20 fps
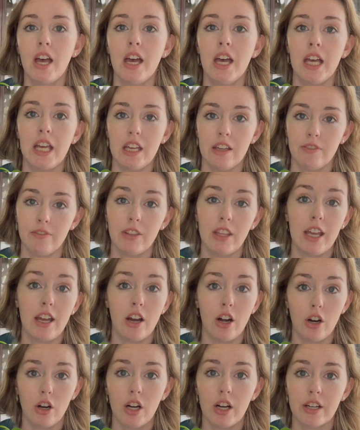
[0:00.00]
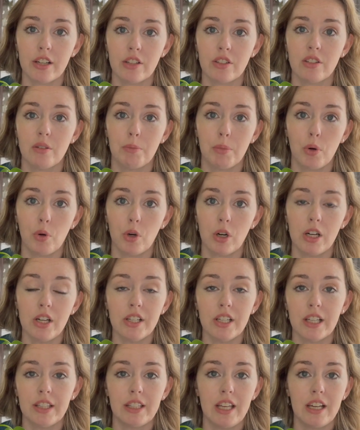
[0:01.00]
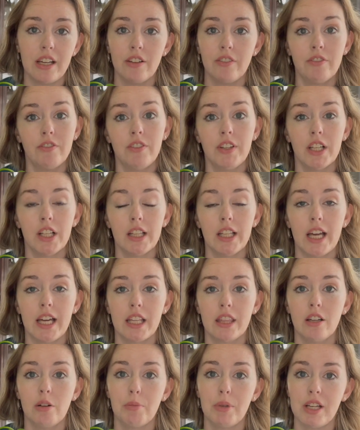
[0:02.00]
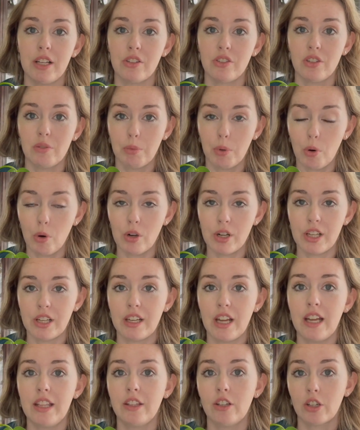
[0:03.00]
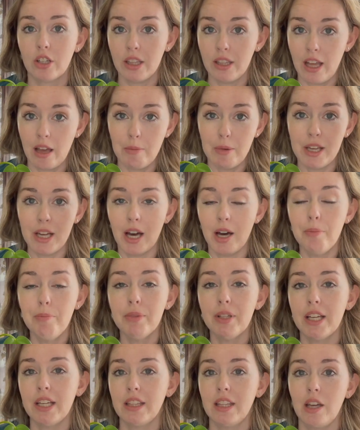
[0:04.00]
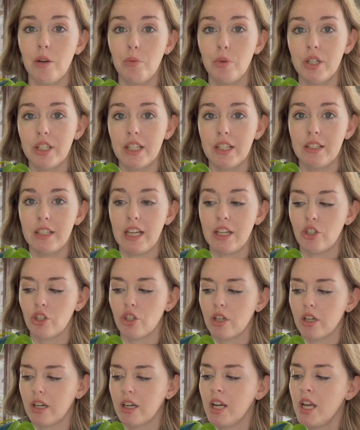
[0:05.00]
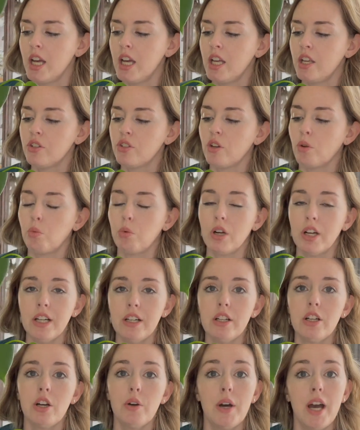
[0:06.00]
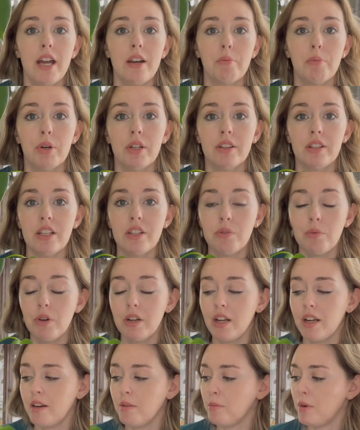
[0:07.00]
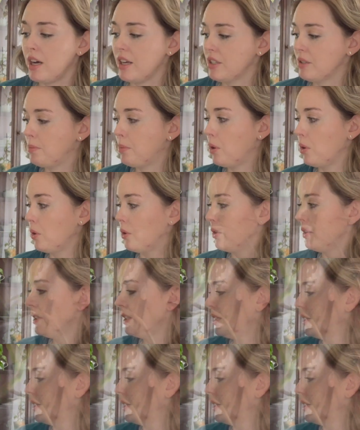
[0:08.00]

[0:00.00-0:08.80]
if they are on a support and they can feel like they're being supported and they're climbing up like they would in nature. So we're gonna go ahead and put this one on a moss pole.